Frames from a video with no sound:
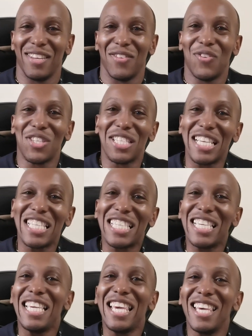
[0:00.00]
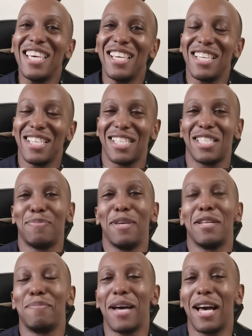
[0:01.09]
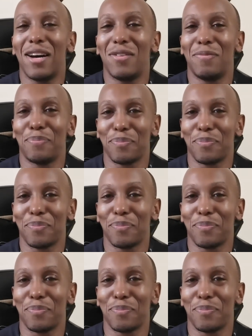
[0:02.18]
For 60 years it's been about.